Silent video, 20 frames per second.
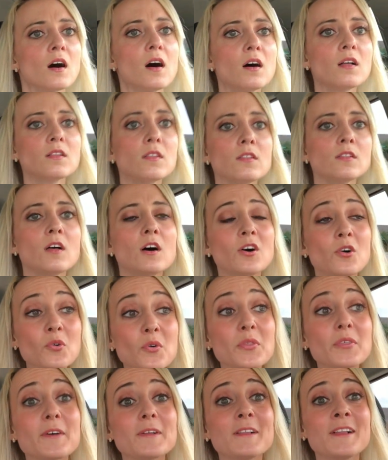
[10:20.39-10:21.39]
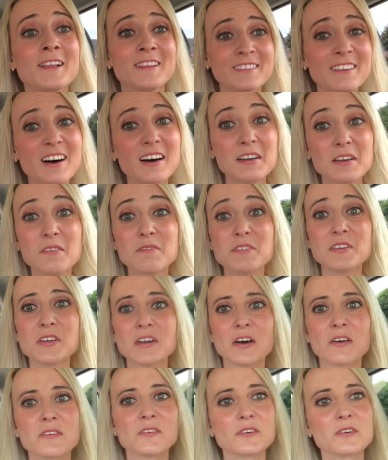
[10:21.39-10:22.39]
along with a lot of the
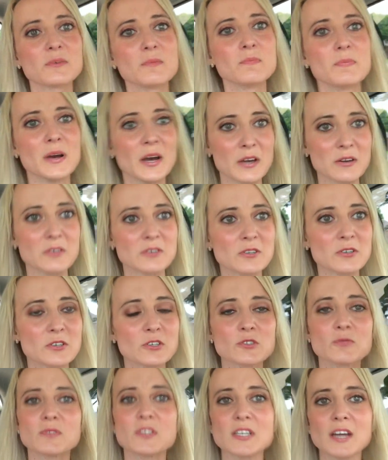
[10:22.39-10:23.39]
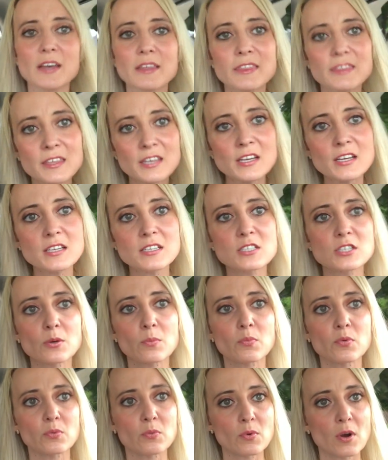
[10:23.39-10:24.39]
other competitors, which I think is the
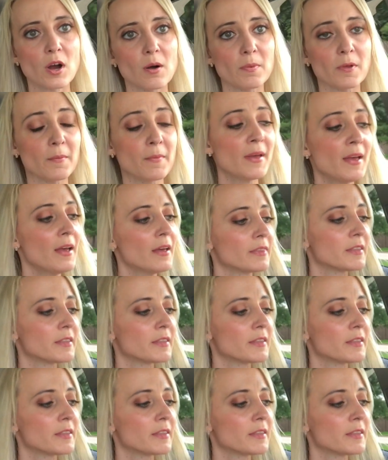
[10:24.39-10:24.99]
problem.